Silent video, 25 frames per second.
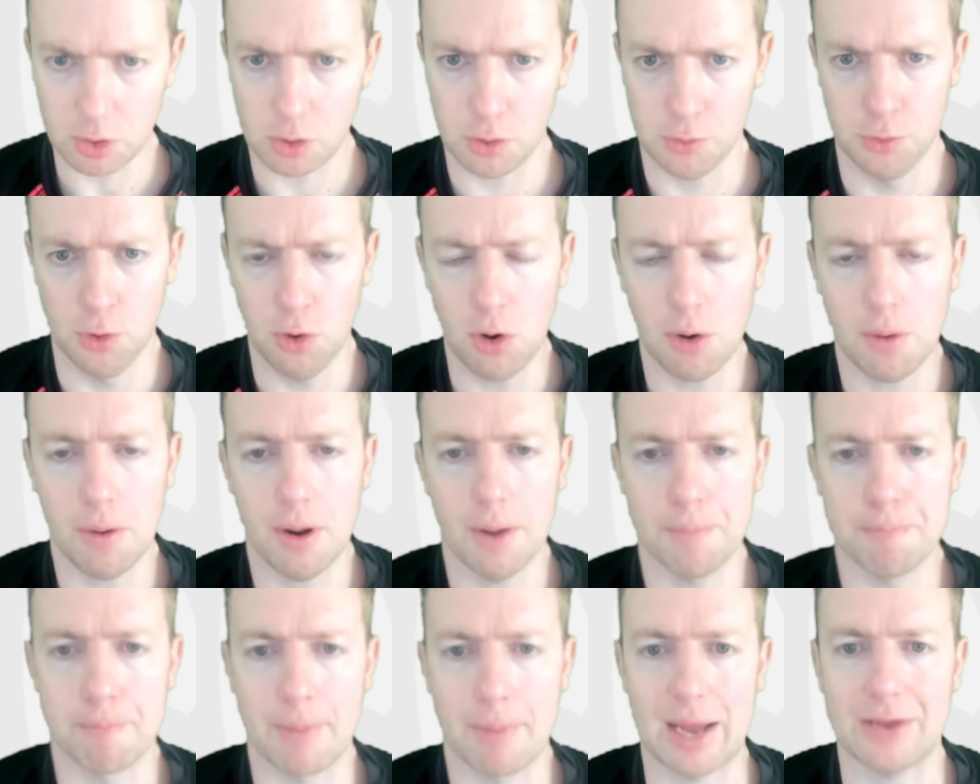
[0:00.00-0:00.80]

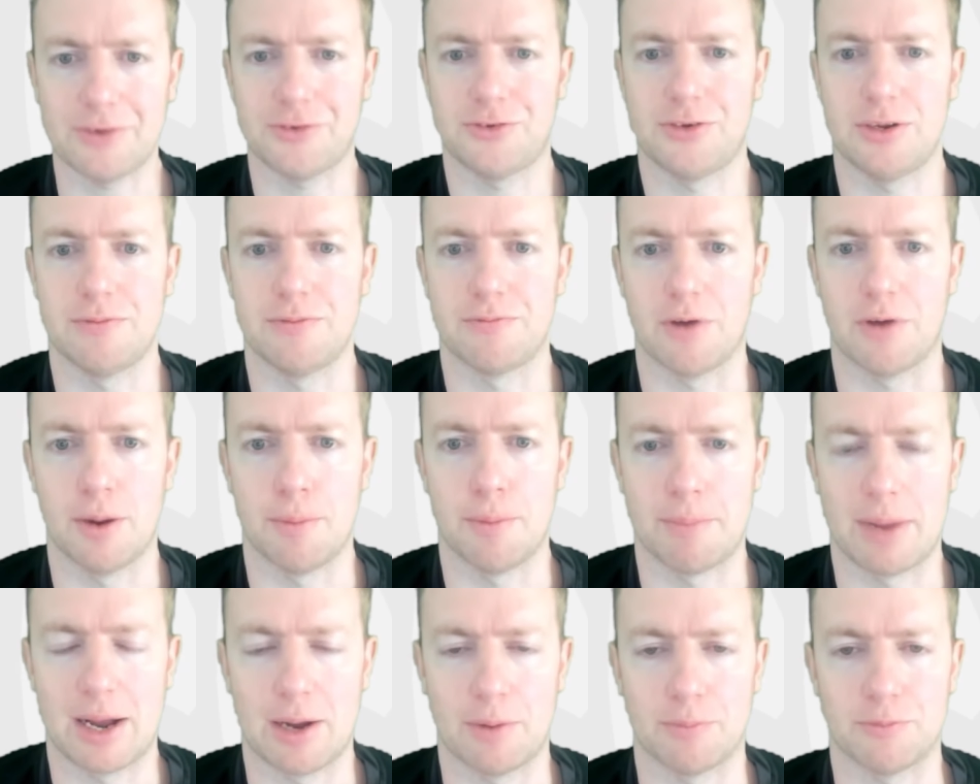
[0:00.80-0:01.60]
Not massive
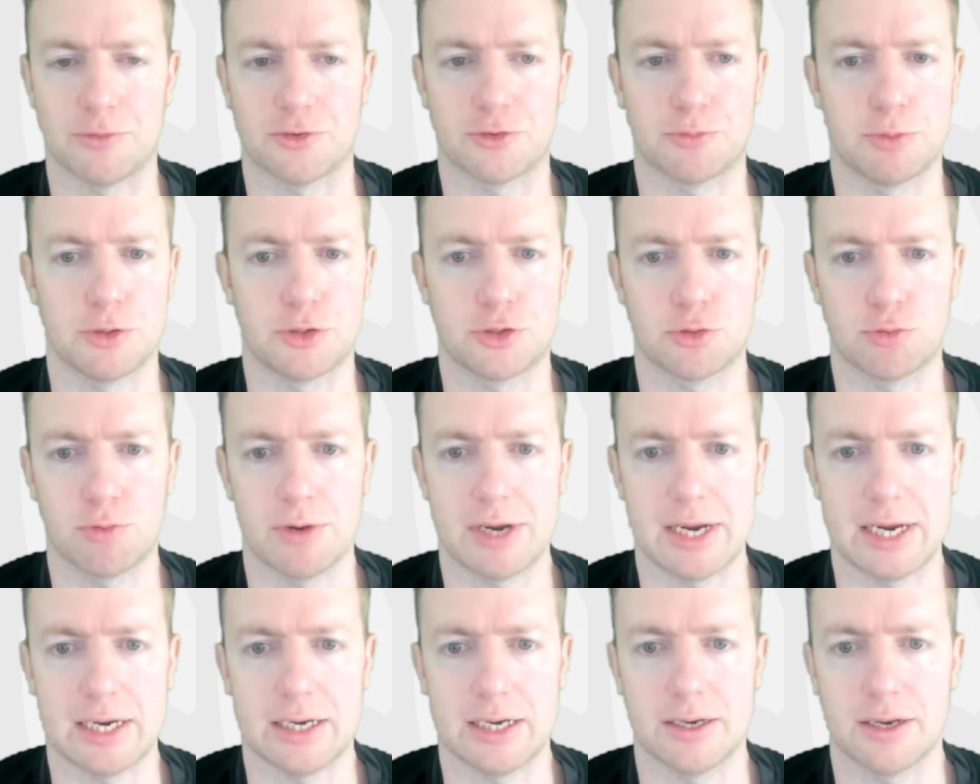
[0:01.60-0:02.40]
amounts
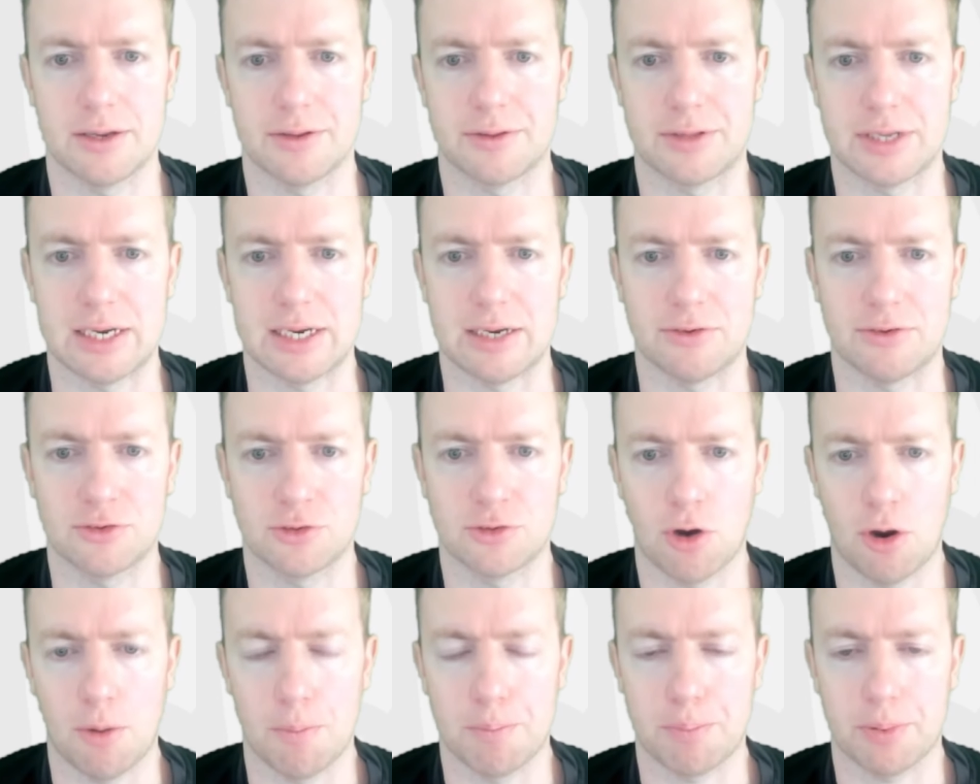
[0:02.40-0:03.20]
between the
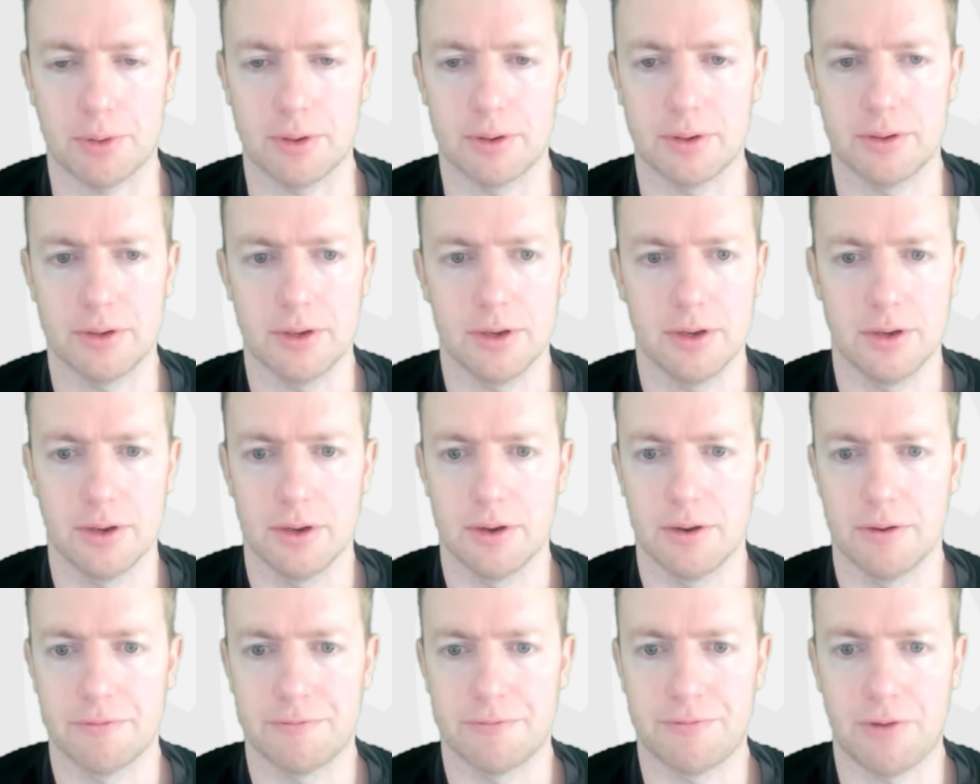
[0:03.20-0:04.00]
top
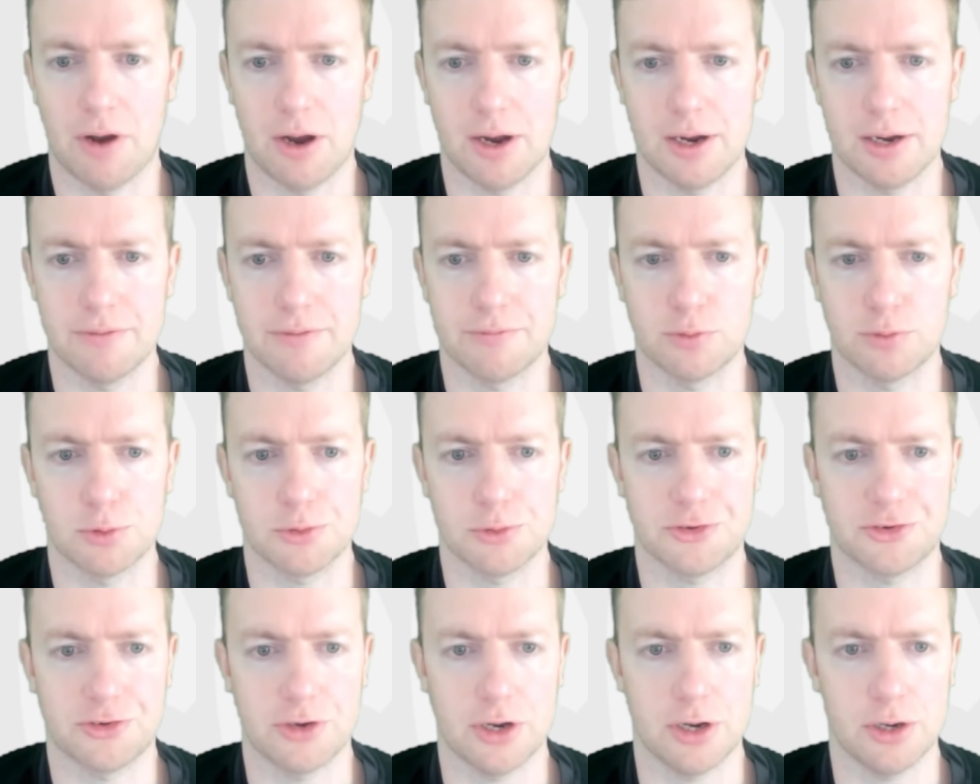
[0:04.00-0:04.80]
five
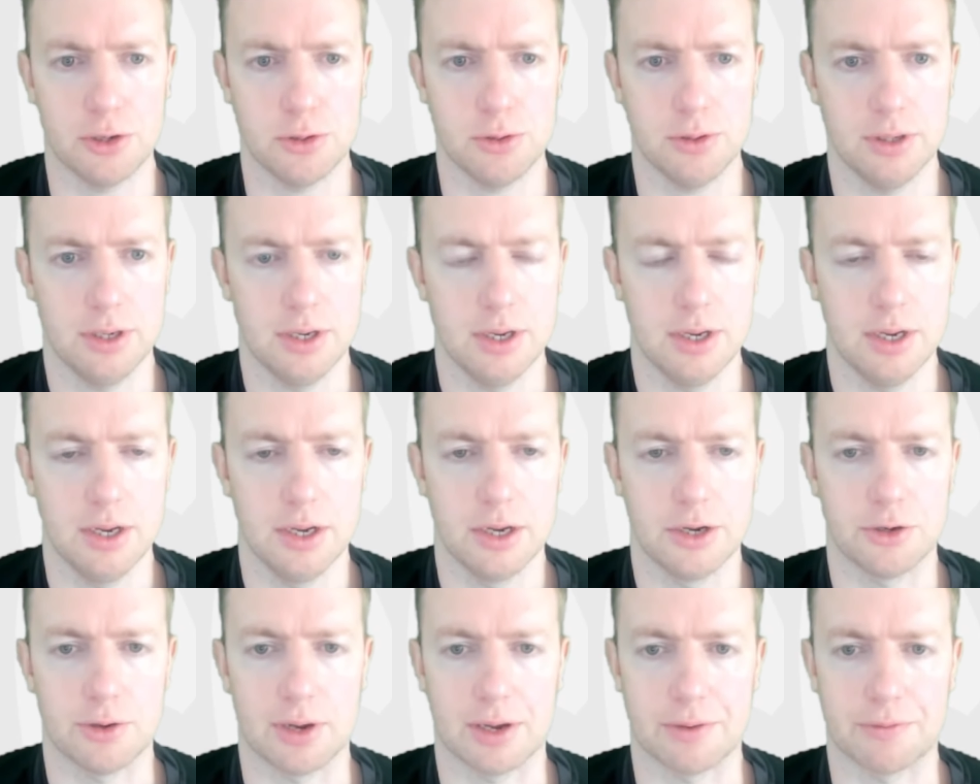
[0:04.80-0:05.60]
or so.
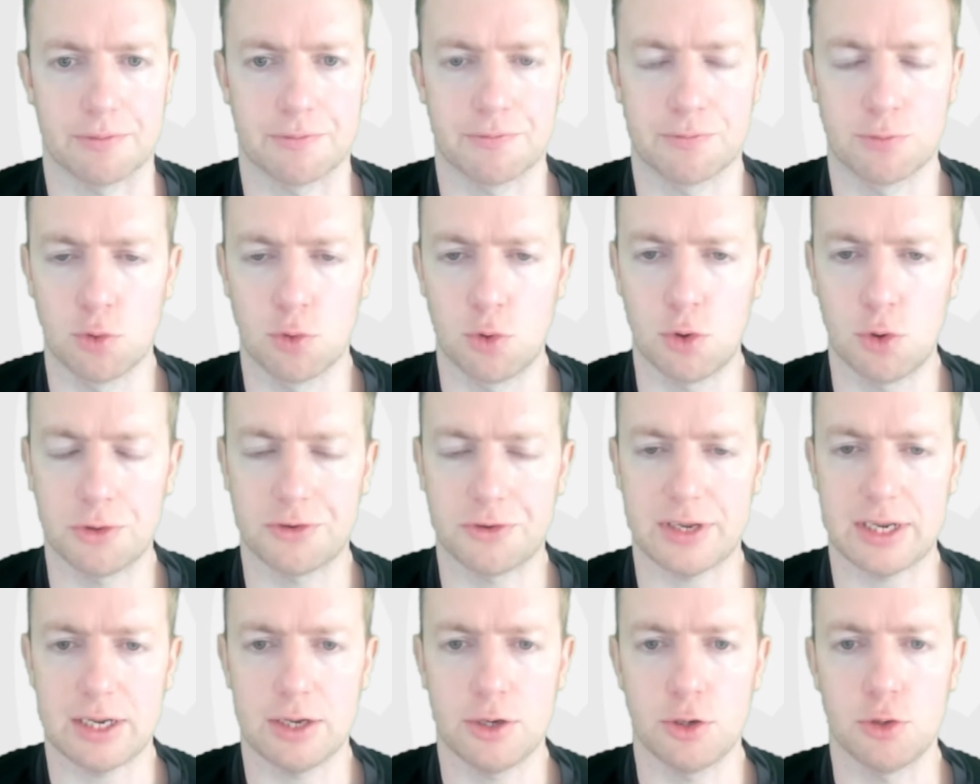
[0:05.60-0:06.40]
You had
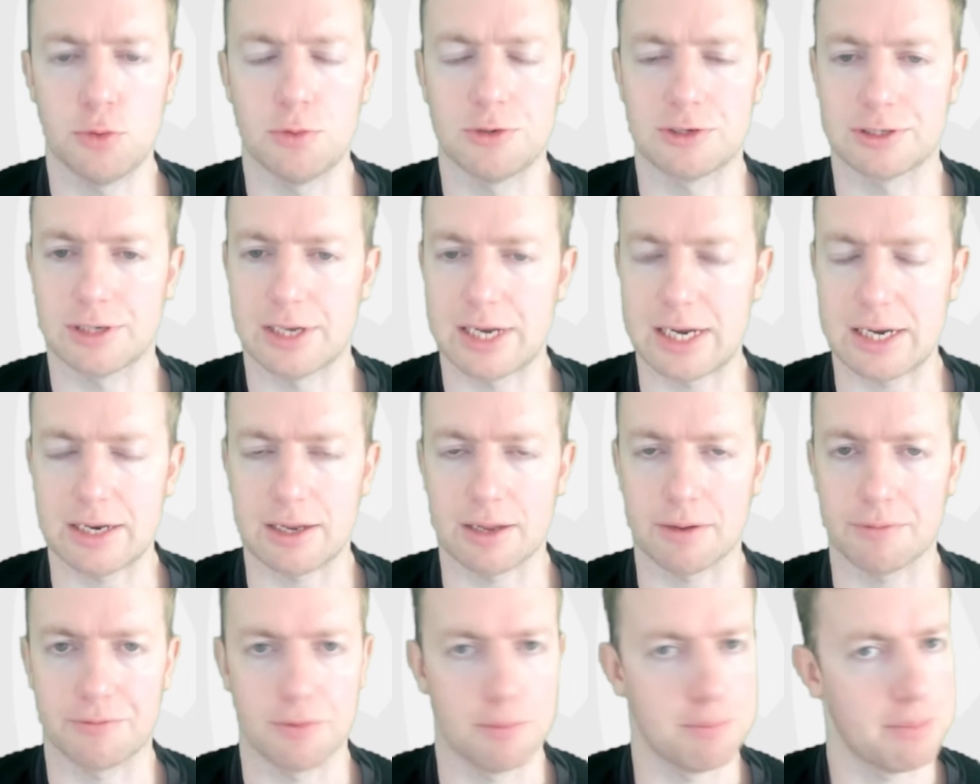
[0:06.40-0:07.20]
Fraudy, who was
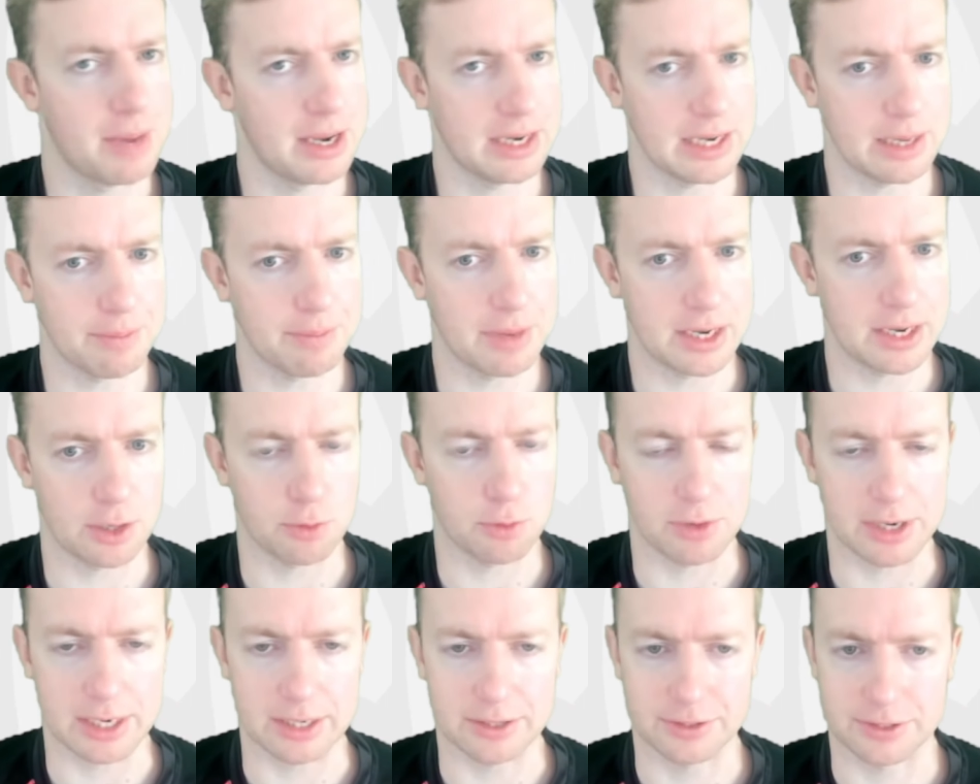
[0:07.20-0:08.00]
leading for many, many
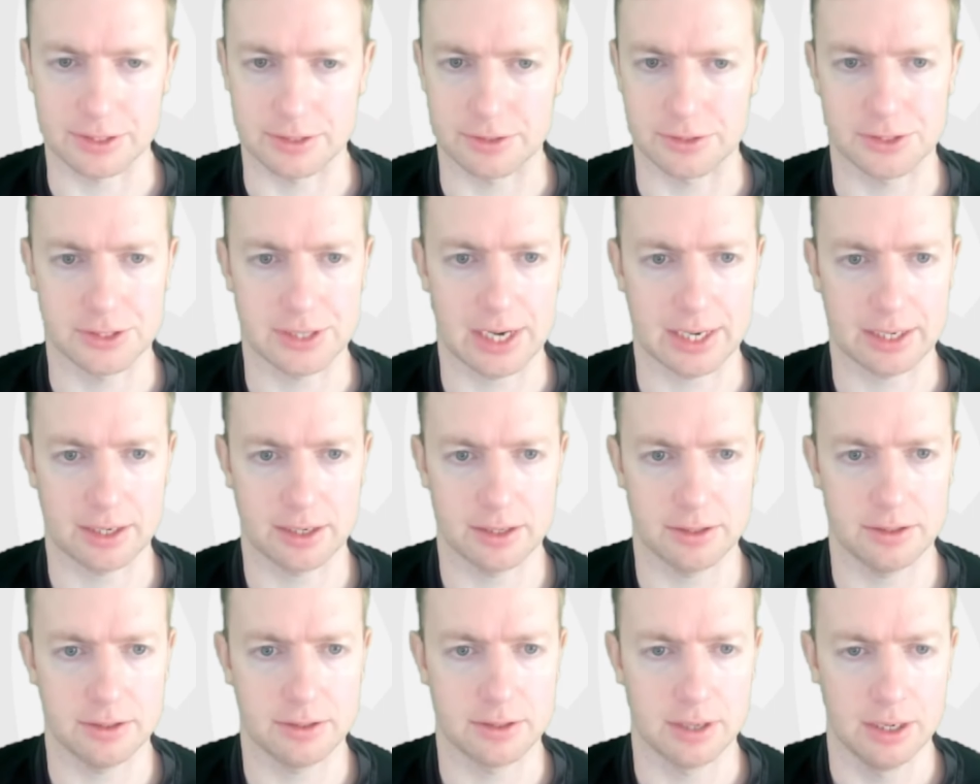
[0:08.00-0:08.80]
weeks in
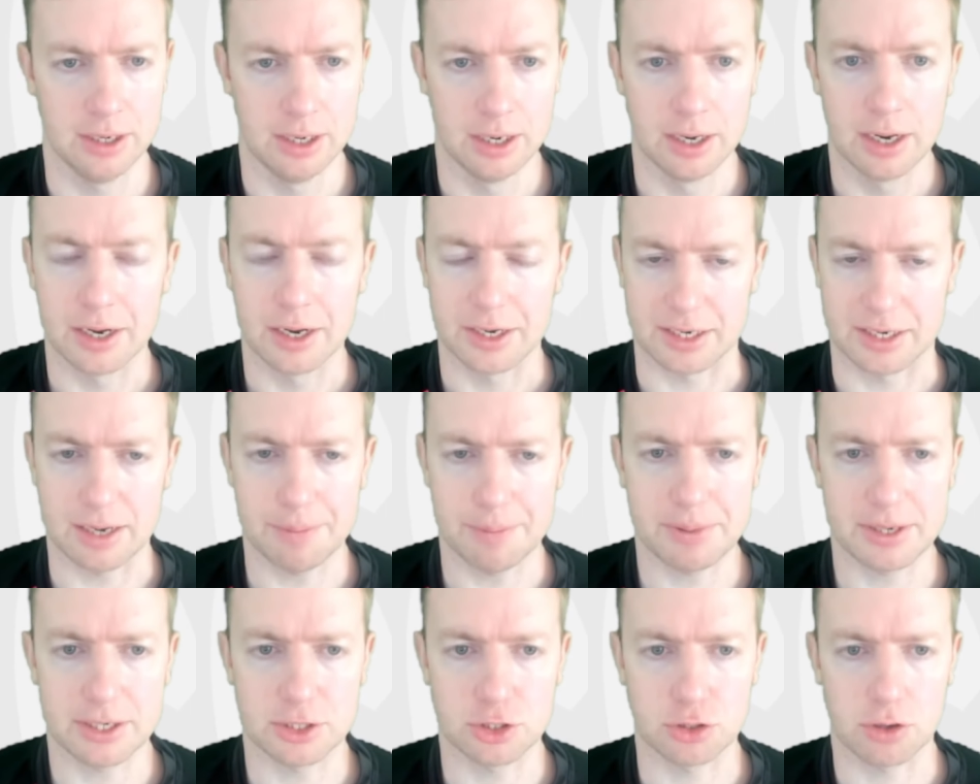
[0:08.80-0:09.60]
second.
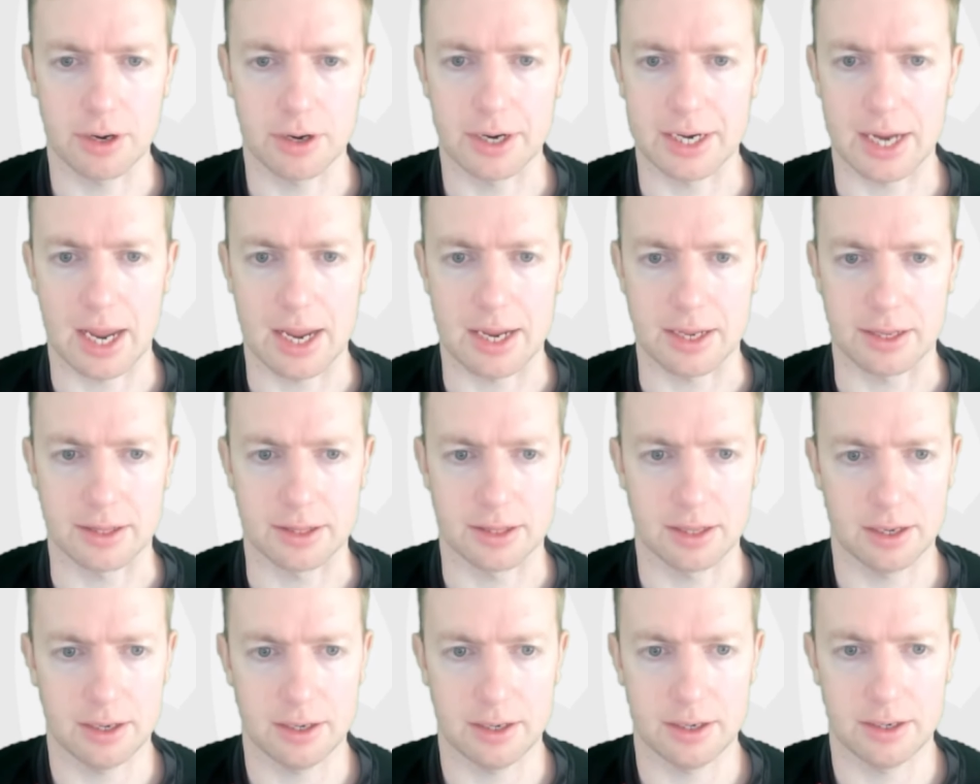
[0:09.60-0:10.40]
Yippee Chaye
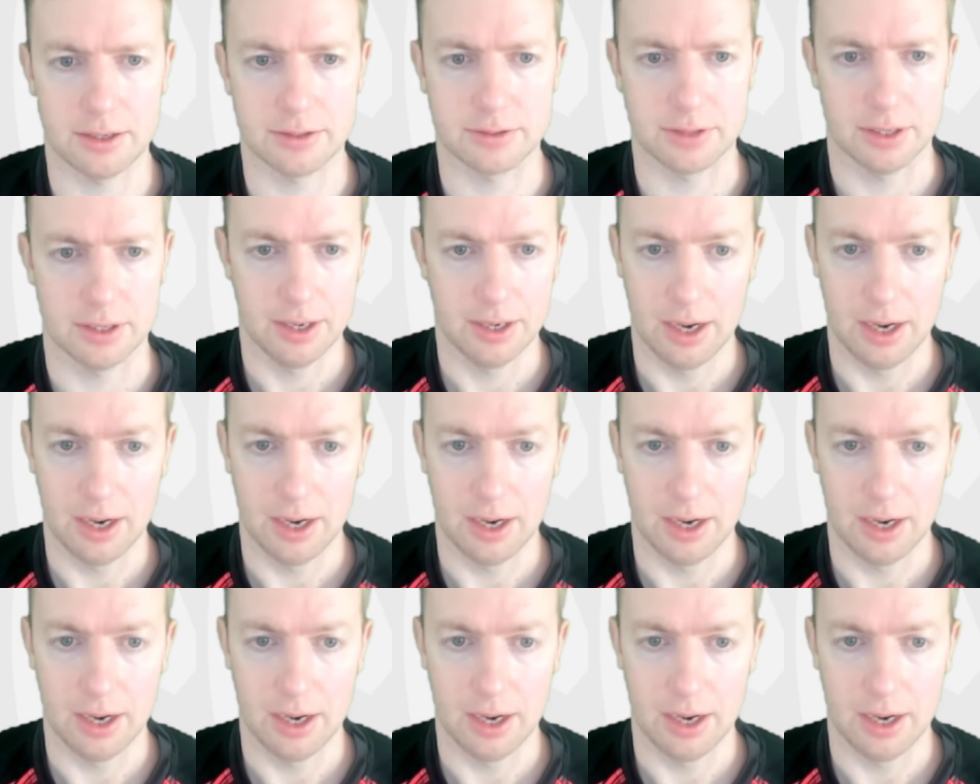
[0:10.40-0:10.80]
third.